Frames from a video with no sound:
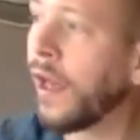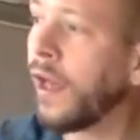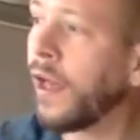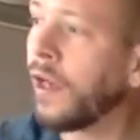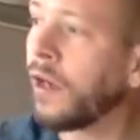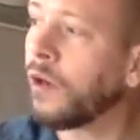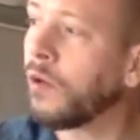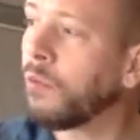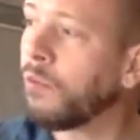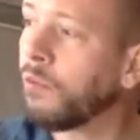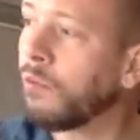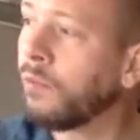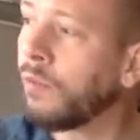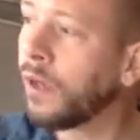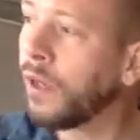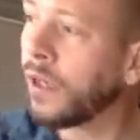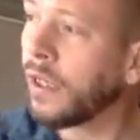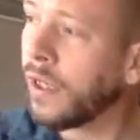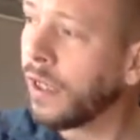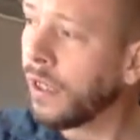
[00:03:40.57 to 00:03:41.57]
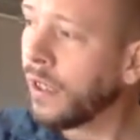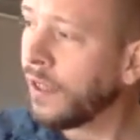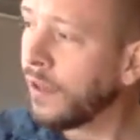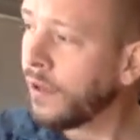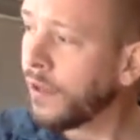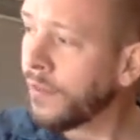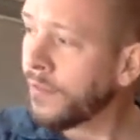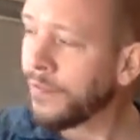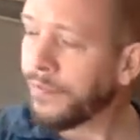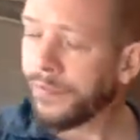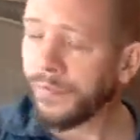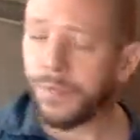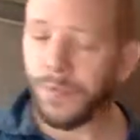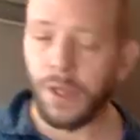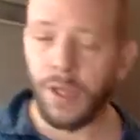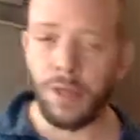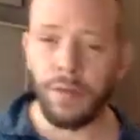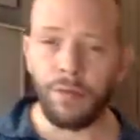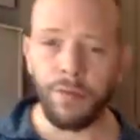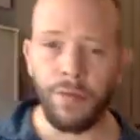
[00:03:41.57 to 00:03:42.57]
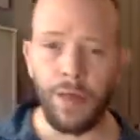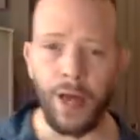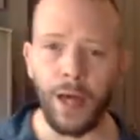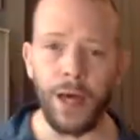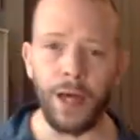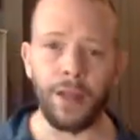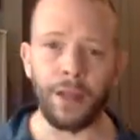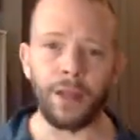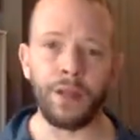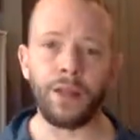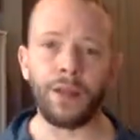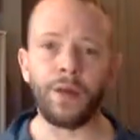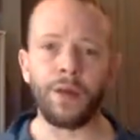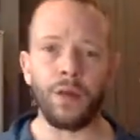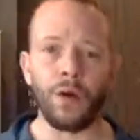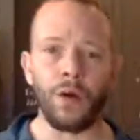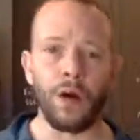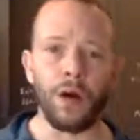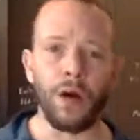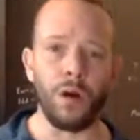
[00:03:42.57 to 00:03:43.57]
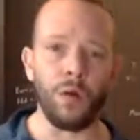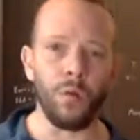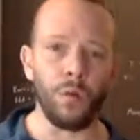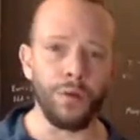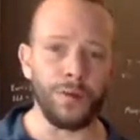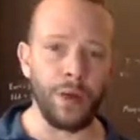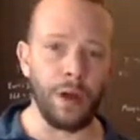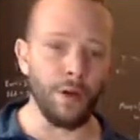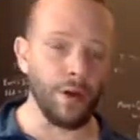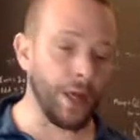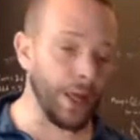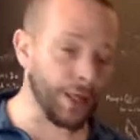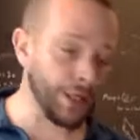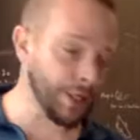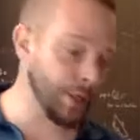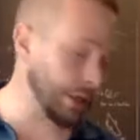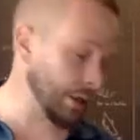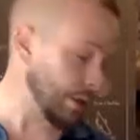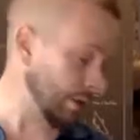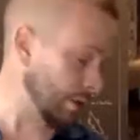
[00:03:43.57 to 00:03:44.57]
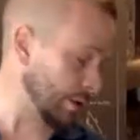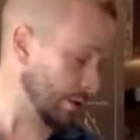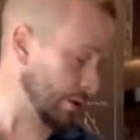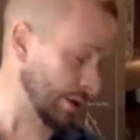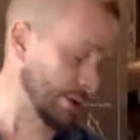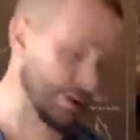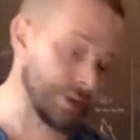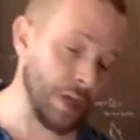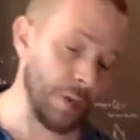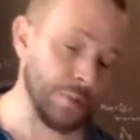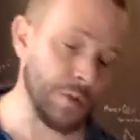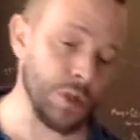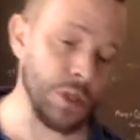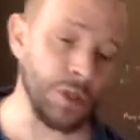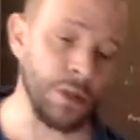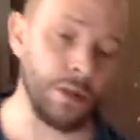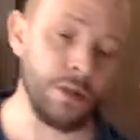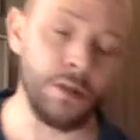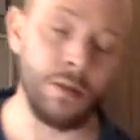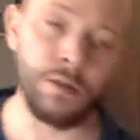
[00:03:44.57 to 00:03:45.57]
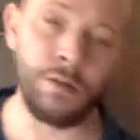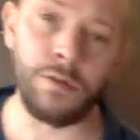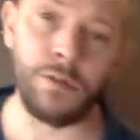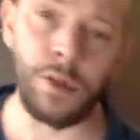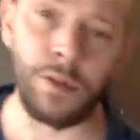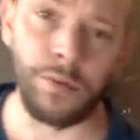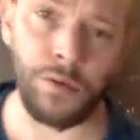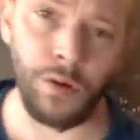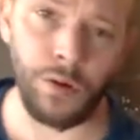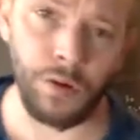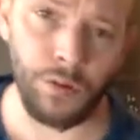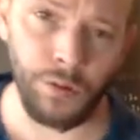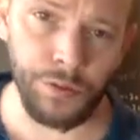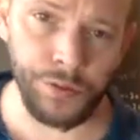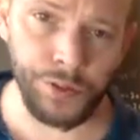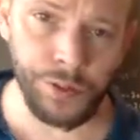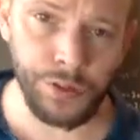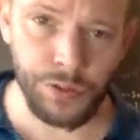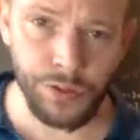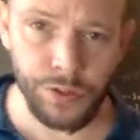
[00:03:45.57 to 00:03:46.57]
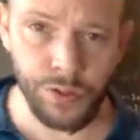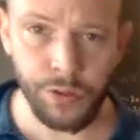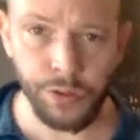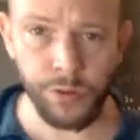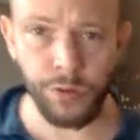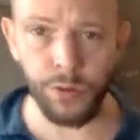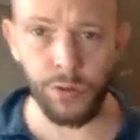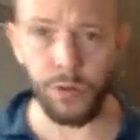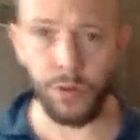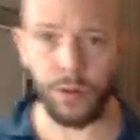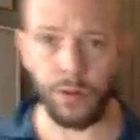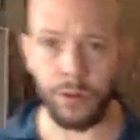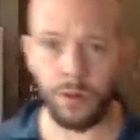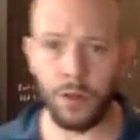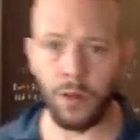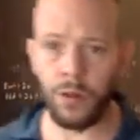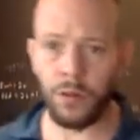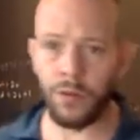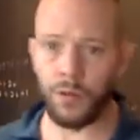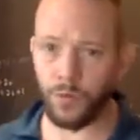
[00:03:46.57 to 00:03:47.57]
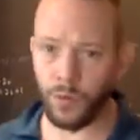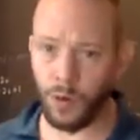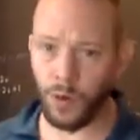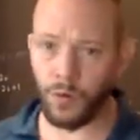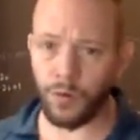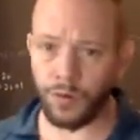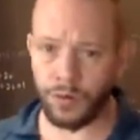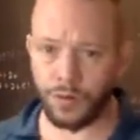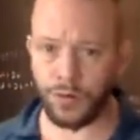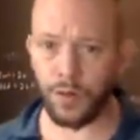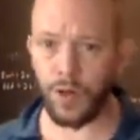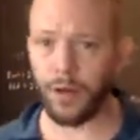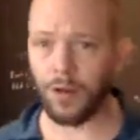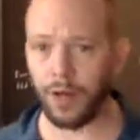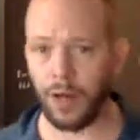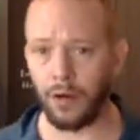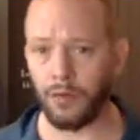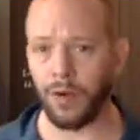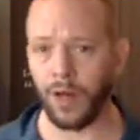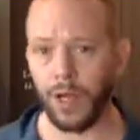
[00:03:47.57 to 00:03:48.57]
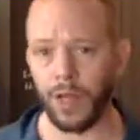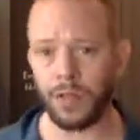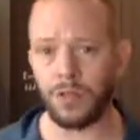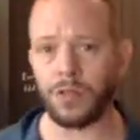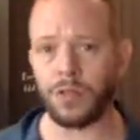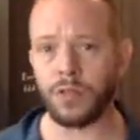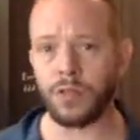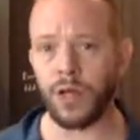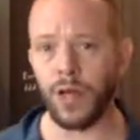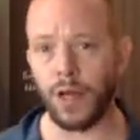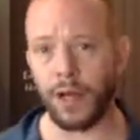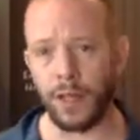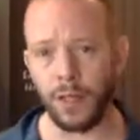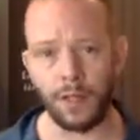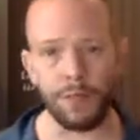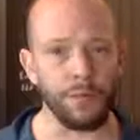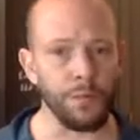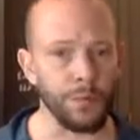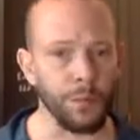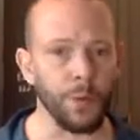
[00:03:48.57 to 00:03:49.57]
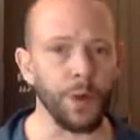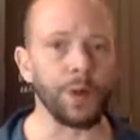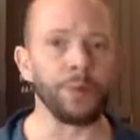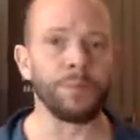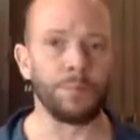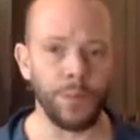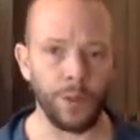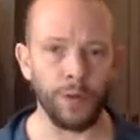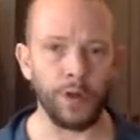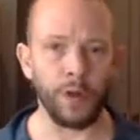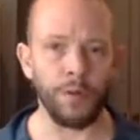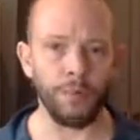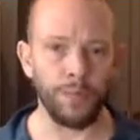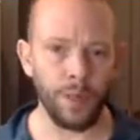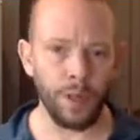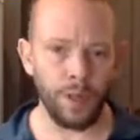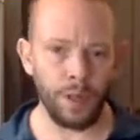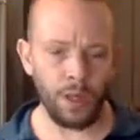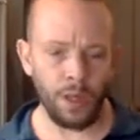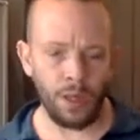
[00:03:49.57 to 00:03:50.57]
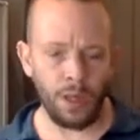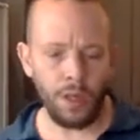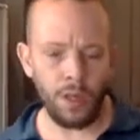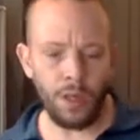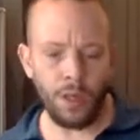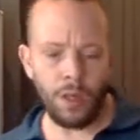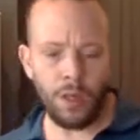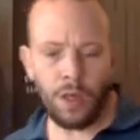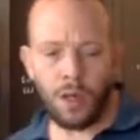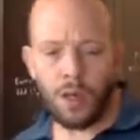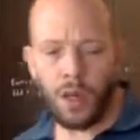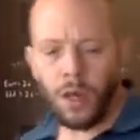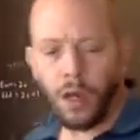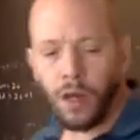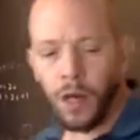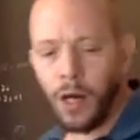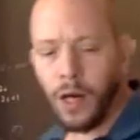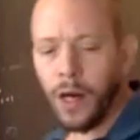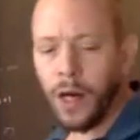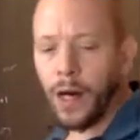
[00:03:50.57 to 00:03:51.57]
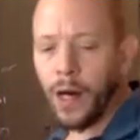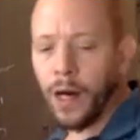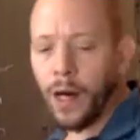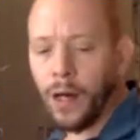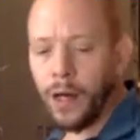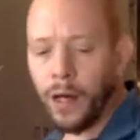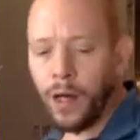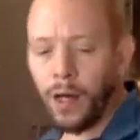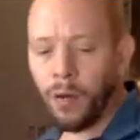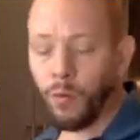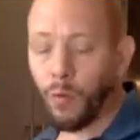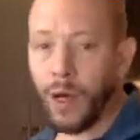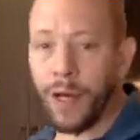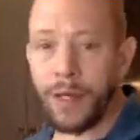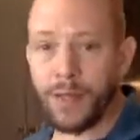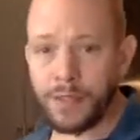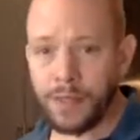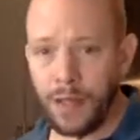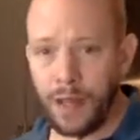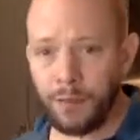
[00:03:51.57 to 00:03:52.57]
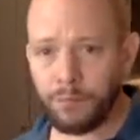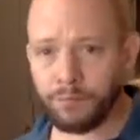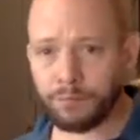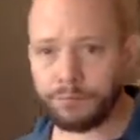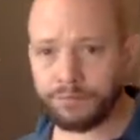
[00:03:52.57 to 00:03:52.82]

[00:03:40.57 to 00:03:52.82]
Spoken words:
hey, monkey, that without any exception, that there are only two throwers on that range at any given point. Okay. And why is that?